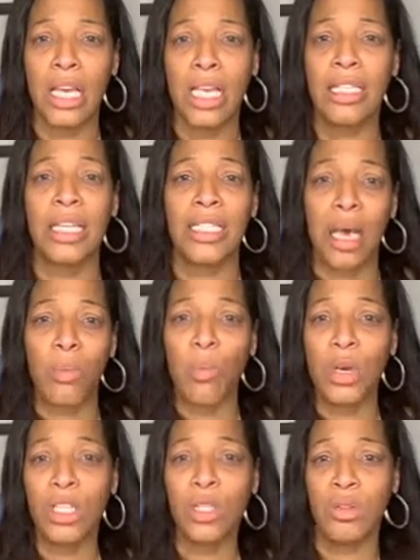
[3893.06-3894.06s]
He says, I'm
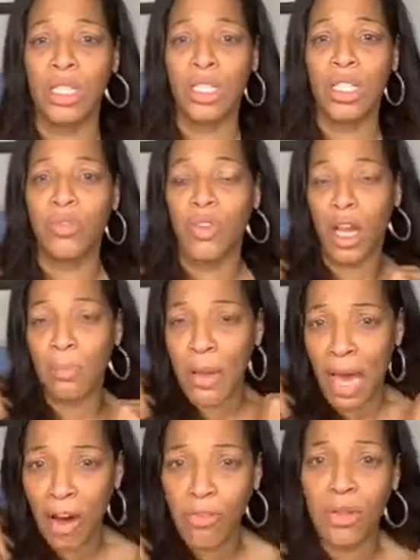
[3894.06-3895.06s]
with you. This is very
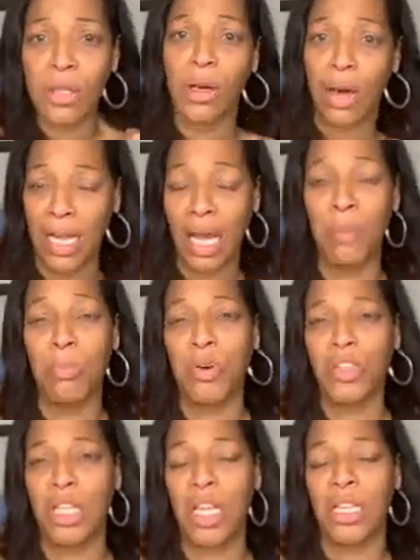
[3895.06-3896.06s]
powerful, though. And I
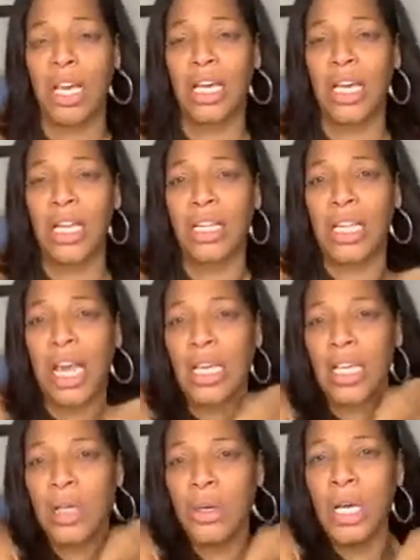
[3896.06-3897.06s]
appreciate that, King.
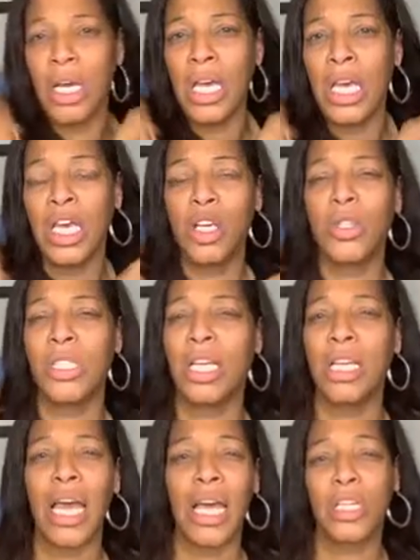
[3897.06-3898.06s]
Thank you. You
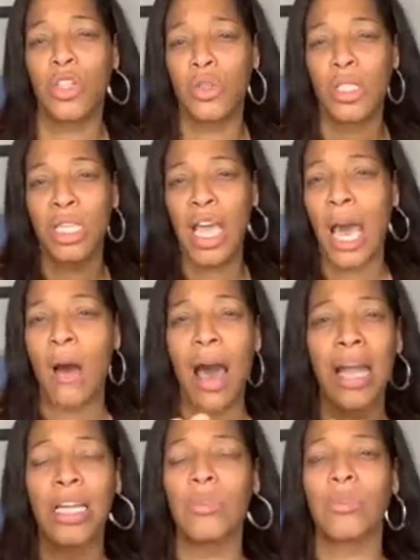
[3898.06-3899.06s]
see, ladies, you see how
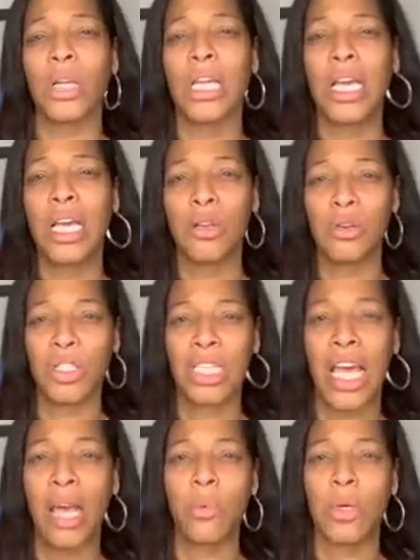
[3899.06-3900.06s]
I didn't really
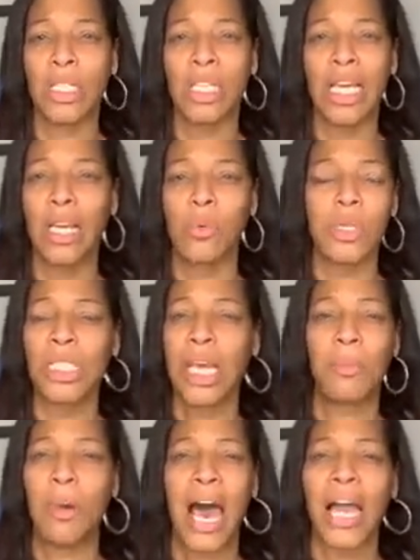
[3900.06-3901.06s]
understand what the King was
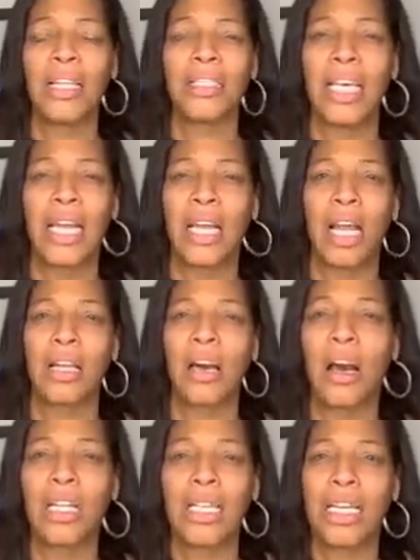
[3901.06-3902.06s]
saying, but I didn't take it out of
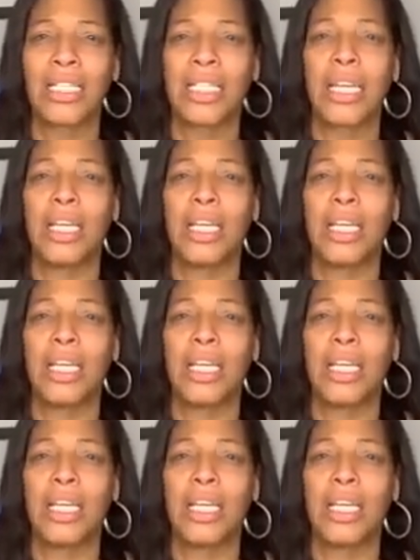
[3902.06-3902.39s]
context and